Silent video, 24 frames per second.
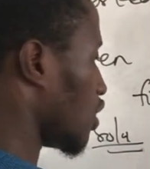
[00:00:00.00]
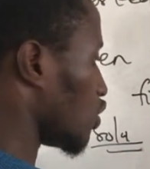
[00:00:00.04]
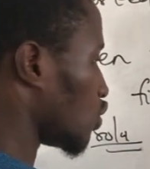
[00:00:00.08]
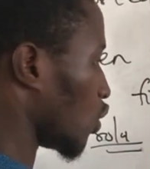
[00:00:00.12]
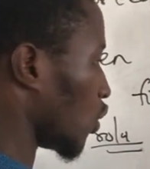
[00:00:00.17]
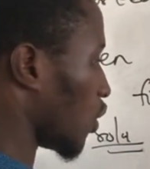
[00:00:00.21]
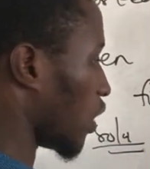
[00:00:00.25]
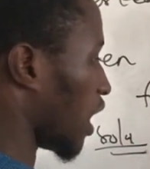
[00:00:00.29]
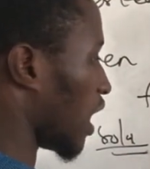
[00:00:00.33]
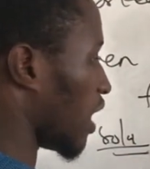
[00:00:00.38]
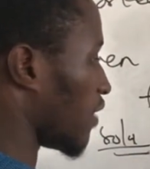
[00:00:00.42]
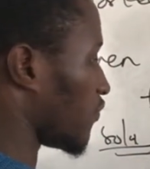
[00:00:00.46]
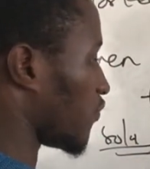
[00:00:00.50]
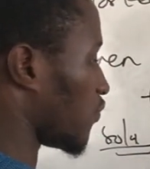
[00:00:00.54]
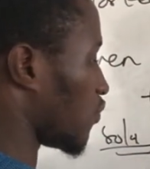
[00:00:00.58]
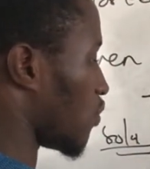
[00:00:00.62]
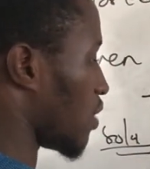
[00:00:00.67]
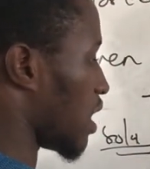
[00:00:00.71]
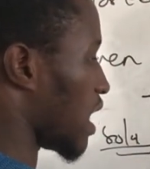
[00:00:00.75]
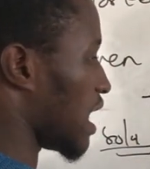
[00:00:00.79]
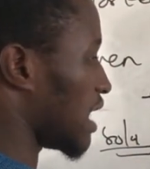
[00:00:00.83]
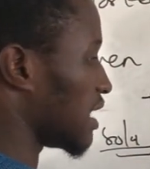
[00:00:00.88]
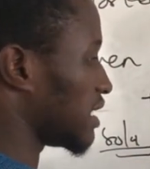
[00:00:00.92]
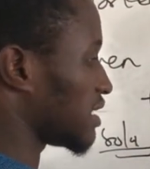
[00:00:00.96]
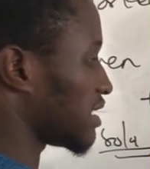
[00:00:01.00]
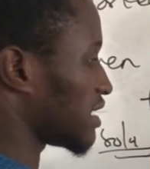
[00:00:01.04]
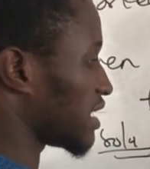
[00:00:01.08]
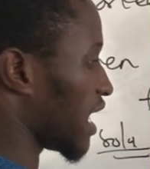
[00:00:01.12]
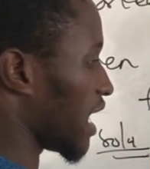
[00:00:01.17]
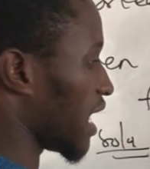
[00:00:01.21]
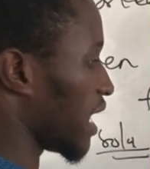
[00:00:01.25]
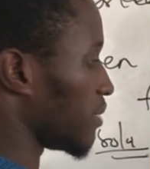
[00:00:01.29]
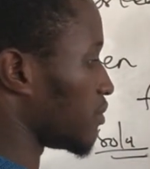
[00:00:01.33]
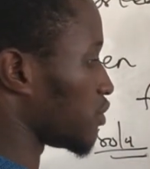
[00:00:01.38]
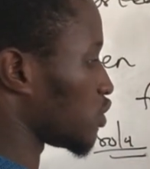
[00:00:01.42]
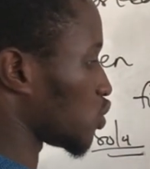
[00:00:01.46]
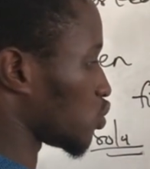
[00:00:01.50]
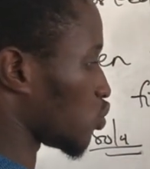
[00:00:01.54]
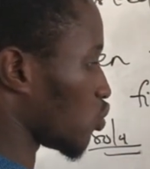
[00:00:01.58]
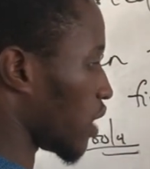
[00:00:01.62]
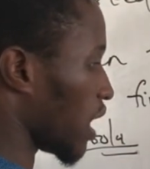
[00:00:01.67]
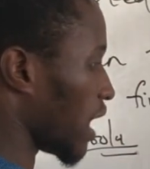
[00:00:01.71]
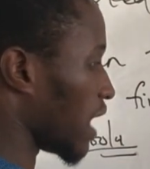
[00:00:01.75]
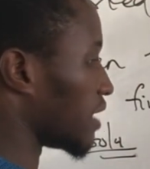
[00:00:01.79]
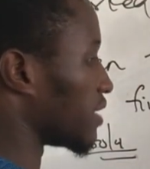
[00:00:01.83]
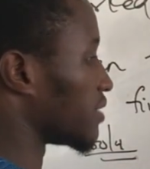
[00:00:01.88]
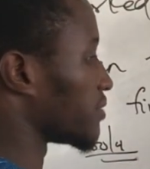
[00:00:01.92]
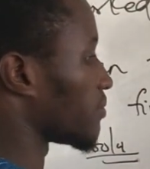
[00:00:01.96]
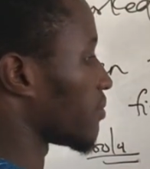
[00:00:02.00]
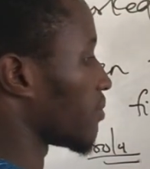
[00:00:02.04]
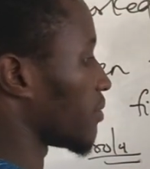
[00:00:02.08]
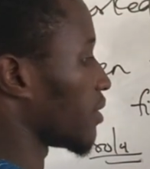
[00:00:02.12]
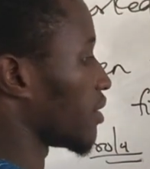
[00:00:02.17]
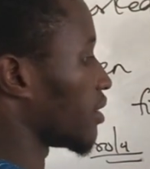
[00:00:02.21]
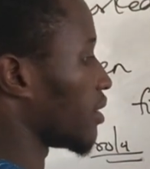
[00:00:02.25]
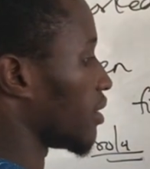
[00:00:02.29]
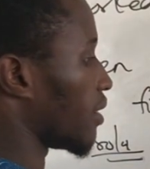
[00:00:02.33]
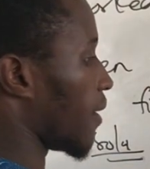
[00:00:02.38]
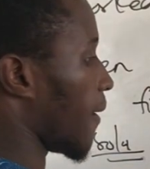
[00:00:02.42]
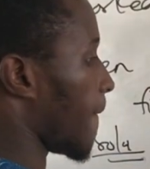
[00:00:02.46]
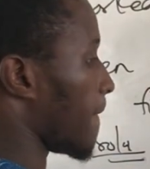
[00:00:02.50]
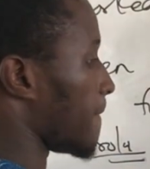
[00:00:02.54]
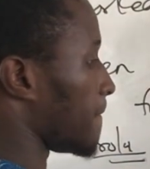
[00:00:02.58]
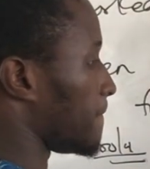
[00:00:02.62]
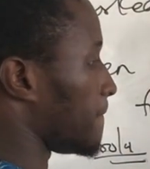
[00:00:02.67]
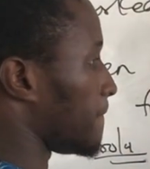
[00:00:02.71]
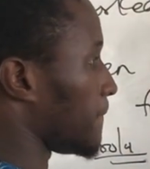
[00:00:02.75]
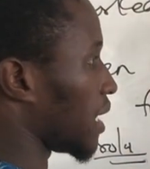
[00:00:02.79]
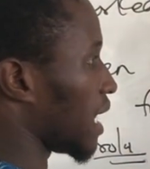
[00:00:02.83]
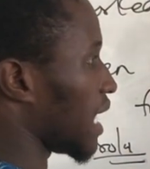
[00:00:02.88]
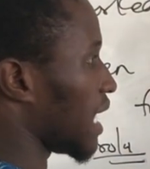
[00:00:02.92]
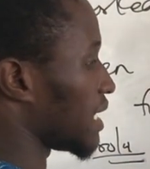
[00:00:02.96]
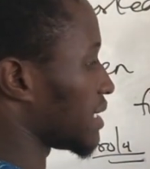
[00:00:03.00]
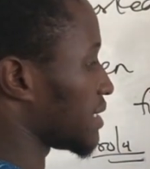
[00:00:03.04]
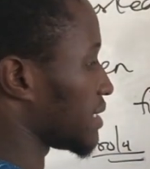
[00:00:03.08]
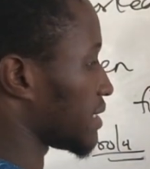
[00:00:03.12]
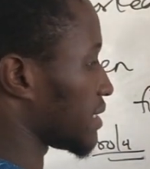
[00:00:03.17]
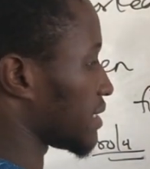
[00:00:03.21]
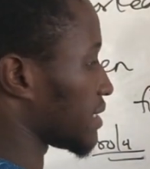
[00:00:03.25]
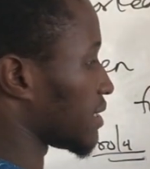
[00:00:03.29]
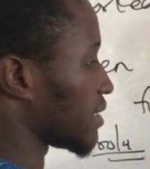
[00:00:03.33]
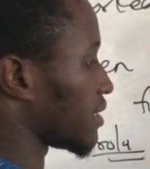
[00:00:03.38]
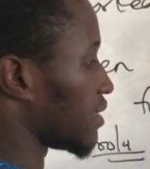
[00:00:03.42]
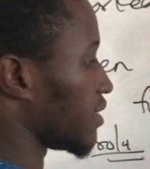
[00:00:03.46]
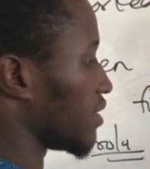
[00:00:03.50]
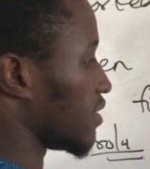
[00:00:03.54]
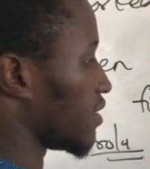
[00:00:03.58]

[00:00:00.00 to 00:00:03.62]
So you have 1 times 1 plus